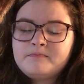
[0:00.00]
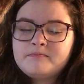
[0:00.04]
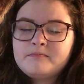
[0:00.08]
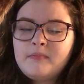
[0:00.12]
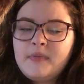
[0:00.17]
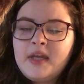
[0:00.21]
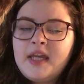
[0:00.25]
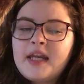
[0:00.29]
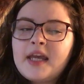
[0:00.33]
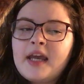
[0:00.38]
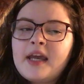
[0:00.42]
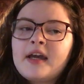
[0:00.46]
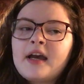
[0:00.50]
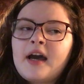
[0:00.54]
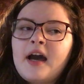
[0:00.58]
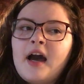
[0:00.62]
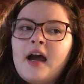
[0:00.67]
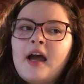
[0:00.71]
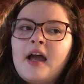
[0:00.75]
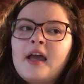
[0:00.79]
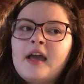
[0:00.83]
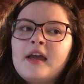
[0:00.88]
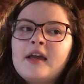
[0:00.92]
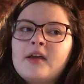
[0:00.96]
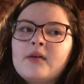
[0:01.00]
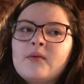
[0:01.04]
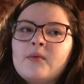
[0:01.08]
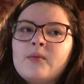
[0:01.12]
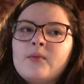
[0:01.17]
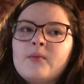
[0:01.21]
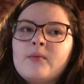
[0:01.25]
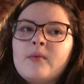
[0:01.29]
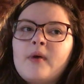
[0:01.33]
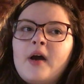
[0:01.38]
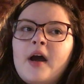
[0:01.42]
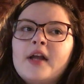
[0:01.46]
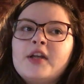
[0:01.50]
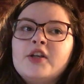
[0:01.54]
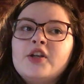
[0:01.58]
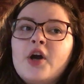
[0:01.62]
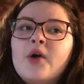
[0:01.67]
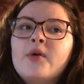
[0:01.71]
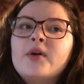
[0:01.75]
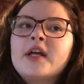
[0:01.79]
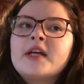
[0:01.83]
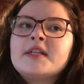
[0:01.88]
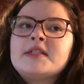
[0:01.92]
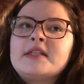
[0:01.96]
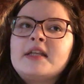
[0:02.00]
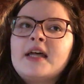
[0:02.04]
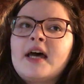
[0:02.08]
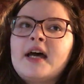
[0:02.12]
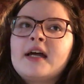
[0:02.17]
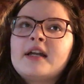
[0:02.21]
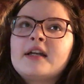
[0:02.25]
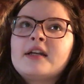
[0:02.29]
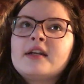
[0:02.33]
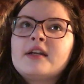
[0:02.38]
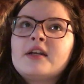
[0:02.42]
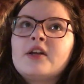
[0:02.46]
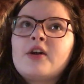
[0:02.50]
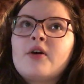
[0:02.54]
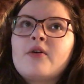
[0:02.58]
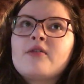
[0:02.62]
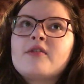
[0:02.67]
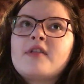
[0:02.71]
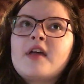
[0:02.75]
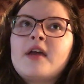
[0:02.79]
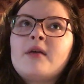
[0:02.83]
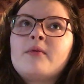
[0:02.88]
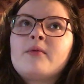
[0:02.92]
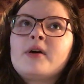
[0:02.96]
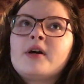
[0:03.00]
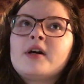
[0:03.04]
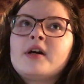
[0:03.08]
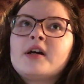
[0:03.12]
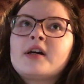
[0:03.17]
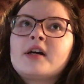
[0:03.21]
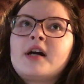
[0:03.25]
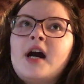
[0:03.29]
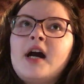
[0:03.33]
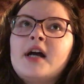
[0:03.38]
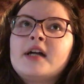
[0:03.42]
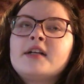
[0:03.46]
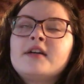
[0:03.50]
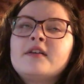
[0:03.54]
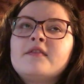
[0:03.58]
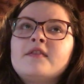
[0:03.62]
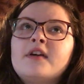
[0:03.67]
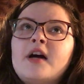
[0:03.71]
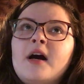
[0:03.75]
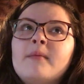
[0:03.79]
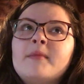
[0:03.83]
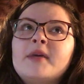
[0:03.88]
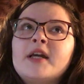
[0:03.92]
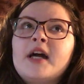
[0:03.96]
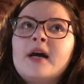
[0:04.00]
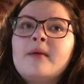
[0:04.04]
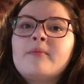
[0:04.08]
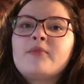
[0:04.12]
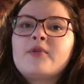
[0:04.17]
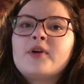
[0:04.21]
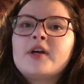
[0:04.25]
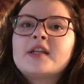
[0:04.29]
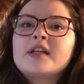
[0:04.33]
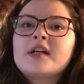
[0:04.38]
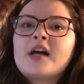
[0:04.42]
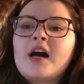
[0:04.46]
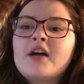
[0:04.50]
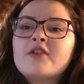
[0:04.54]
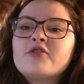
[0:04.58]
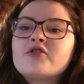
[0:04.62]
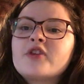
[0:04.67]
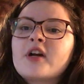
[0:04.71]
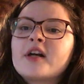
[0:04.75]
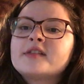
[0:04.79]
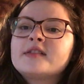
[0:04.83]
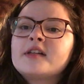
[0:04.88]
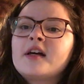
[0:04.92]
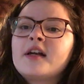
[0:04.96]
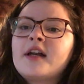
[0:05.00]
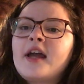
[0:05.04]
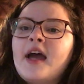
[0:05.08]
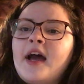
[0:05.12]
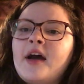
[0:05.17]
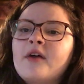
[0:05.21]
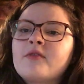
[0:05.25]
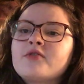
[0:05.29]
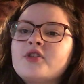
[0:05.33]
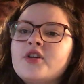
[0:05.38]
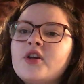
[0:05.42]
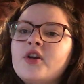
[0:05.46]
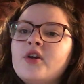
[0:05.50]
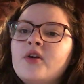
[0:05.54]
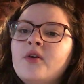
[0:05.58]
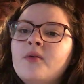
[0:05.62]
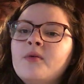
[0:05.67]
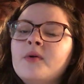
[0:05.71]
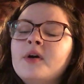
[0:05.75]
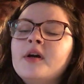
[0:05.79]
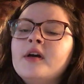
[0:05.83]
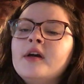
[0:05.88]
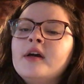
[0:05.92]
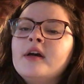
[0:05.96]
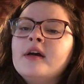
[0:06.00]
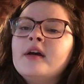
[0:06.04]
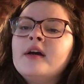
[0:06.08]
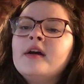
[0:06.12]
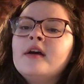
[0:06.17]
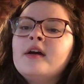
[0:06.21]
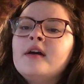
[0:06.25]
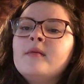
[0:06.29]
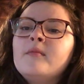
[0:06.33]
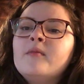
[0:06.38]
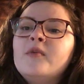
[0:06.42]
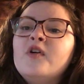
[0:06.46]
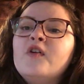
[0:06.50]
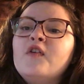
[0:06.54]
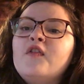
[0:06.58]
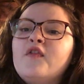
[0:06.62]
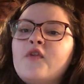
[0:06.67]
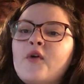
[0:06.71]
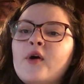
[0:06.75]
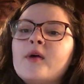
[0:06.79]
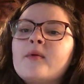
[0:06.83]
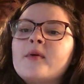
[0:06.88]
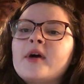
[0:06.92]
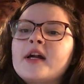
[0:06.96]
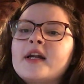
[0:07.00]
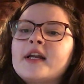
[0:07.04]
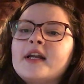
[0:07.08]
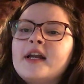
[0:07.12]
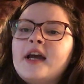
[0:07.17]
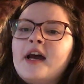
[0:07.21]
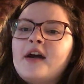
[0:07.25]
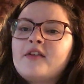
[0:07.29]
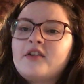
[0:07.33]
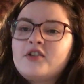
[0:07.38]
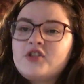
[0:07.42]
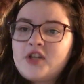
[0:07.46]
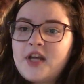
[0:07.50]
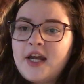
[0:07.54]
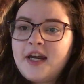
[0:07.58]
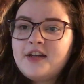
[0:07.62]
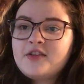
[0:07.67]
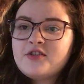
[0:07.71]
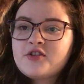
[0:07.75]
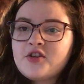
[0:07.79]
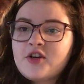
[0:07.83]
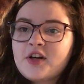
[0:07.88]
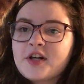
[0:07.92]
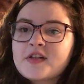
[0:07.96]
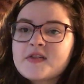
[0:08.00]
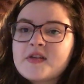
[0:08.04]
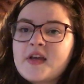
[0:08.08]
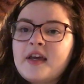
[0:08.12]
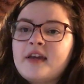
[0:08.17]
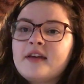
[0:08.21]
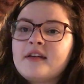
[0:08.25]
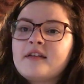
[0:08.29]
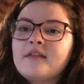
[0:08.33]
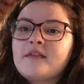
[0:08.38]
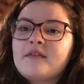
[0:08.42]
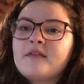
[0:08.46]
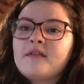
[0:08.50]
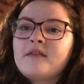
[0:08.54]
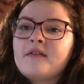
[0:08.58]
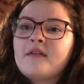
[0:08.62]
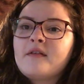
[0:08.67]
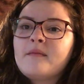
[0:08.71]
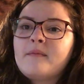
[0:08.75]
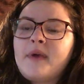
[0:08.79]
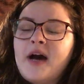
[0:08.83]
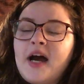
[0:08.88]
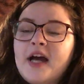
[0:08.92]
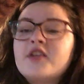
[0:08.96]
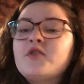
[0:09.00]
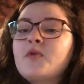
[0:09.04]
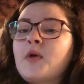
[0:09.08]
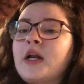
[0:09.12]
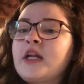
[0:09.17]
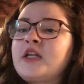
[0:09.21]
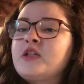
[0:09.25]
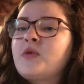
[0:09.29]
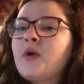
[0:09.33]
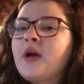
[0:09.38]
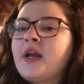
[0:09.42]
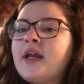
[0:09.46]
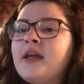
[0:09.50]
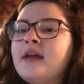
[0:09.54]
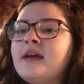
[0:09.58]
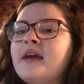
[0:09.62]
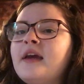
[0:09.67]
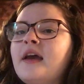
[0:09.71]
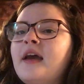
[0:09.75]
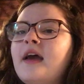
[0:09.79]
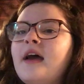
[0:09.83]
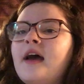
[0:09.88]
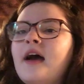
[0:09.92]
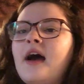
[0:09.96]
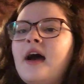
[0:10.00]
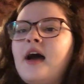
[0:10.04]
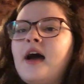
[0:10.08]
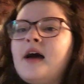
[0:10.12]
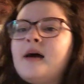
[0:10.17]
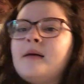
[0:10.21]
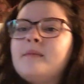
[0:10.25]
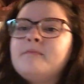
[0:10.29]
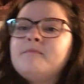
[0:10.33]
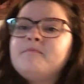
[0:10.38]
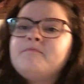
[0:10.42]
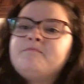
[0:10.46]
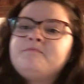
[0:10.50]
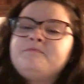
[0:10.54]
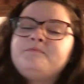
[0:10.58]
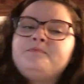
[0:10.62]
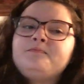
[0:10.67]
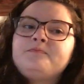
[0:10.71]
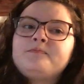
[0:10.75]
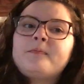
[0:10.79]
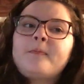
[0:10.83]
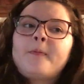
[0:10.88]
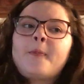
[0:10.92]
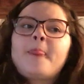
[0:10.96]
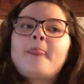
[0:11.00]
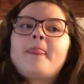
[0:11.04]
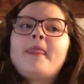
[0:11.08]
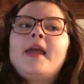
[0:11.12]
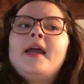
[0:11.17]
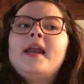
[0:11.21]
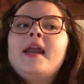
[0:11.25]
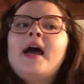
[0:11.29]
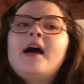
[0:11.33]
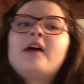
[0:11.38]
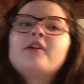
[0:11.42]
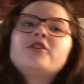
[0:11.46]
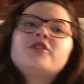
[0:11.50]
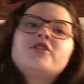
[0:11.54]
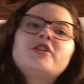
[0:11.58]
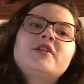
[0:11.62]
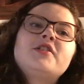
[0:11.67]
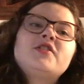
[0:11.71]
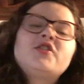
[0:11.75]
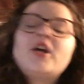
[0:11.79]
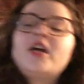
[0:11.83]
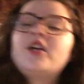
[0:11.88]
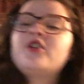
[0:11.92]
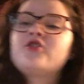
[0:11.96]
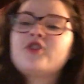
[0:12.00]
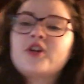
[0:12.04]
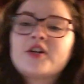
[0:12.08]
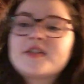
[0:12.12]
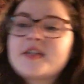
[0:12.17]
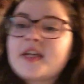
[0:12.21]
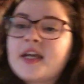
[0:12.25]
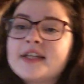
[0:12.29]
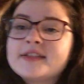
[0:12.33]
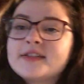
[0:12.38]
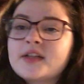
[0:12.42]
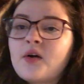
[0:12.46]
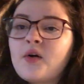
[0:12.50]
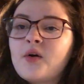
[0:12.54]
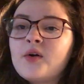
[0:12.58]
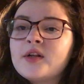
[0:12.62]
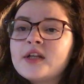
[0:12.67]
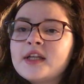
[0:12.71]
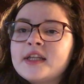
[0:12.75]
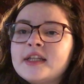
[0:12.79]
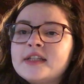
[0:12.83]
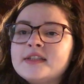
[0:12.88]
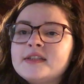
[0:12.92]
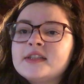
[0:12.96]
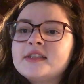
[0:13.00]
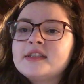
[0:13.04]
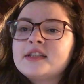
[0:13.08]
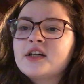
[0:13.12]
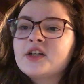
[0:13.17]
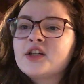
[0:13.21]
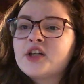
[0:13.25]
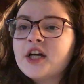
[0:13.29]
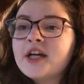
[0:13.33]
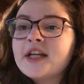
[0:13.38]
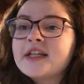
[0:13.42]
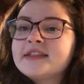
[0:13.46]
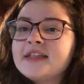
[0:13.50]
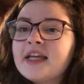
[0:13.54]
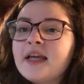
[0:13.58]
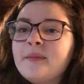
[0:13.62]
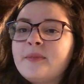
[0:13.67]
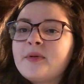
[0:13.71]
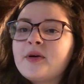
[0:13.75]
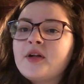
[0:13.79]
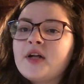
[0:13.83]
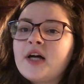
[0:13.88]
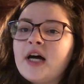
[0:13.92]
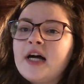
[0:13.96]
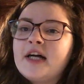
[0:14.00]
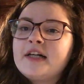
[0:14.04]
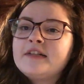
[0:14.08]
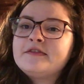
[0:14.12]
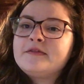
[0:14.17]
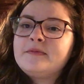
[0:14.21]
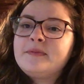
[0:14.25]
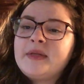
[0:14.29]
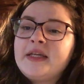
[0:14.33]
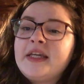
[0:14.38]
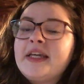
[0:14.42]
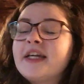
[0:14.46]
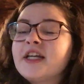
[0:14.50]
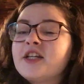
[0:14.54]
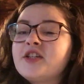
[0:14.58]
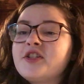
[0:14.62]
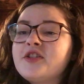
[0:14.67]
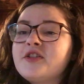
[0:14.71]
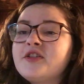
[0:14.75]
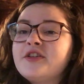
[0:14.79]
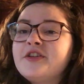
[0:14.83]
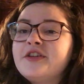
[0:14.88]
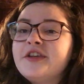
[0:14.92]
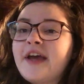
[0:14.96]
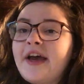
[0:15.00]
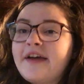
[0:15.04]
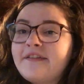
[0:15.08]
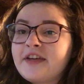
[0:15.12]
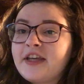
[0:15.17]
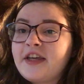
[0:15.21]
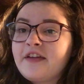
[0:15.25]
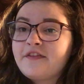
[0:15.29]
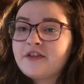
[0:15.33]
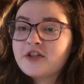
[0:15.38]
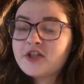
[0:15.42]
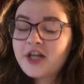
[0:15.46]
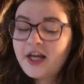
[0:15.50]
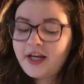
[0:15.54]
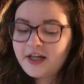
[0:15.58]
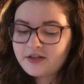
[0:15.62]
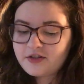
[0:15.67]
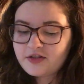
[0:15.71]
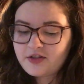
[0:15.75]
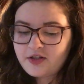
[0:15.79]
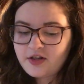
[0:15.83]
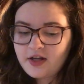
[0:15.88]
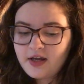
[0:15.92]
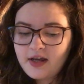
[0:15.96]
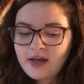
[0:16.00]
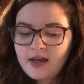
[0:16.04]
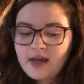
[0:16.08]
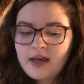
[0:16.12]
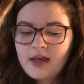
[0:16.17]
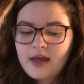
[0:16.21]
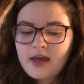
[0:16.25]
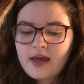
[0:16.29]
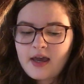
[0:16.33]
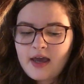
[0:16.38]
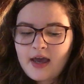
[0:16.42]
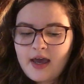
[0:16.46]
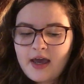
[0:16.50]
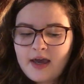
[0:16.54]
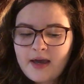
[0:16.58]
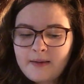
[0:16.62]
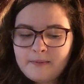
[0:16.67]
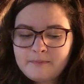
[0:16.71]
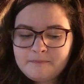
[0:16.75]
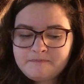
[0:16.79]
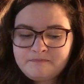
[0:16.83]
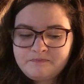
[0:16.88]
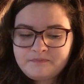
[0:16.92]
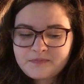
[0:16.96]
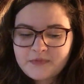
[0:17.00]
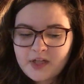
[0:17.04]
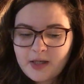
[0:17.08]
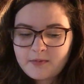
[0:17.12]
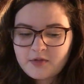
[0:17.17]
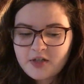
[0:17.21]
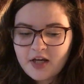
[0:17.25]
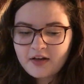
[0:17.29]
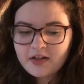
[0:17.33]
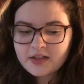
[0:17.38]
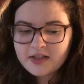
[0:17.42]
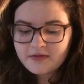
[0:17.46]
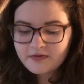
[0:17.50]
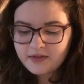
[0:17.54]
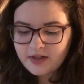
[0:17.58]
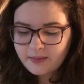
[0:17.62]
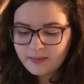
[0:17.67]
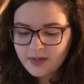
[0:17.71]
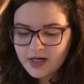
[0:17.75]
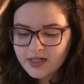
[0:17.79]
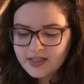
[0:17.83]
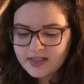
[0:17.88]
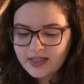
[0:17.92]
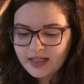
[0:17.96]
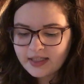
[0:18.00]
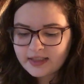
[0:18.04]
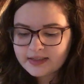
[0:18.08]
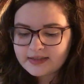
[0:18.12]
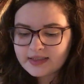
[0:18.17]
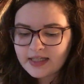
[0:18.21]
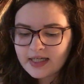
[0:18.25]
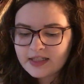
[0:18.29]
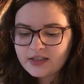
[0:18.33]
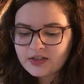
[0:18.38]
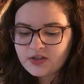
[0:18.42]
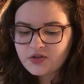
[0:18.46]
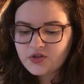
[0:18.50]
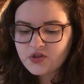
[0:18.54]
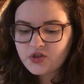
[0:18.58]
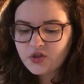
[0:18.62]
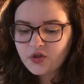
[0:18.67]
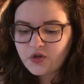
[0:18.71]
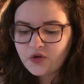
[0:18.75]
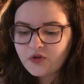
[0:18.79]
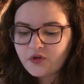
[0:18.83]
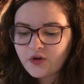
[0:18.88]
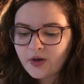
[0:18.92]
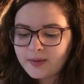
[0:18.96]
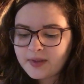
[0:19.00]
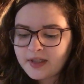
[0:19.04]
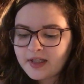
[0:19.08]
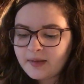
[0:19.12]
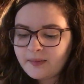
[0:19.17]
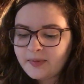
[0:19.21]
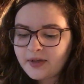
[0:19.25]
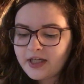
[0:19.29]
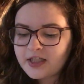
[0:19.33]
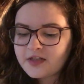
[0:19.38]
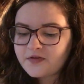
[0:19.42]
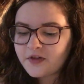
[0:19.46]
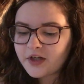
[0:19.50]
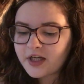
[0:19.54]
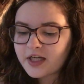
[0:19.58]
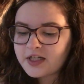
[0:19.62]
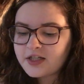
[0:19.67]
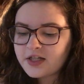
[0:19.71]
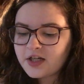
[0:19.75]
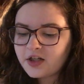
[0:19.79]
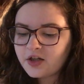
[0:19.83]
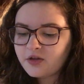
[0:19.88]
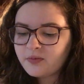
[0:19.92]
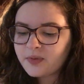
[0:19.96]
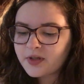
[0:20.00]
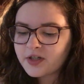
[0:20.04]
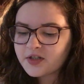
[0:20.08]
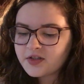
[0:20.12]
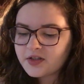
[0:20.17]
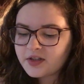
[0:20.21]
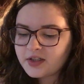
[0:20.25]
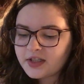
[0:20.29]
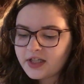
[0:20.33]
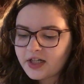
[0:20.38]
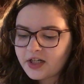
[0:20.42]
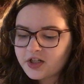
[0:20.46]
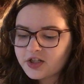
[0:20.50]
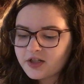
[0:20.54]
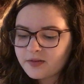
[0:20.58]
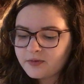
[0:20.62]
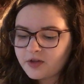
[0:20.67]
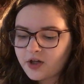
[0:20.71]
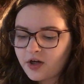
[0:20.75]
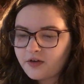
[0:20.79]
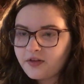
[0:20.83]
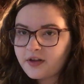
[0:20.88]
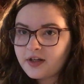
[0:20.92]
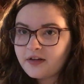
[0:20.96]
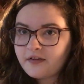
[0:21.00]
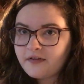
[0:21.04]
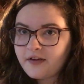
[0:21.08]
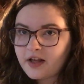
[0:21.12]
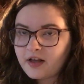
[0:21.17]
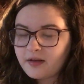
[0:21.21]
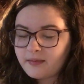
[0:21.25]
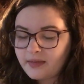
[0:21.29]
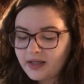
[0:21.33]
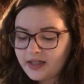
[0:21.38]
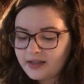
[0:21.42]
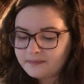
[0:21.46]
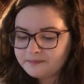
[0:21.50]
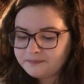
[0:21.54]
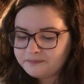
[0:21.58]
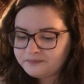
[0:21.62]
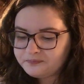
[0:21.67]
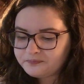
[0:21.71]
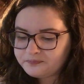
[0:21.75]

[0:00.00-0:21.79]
meeting, I noticed that, they were kind of coming up with constructs on how to move forward and how to change nursing by 2020, and how to just change nursing as a whole. And this is a good example of being an advocate for change. Objective number 6 is to formulate plans for continued personal leadership growth and development